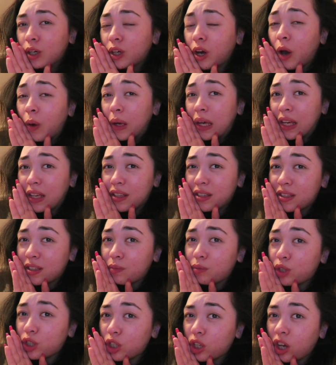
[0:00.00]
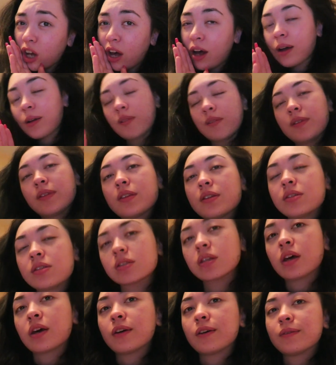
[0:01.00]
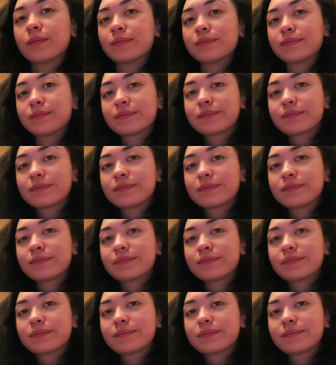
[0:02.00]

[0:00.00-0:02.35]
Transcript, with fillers: go eat some sugar. So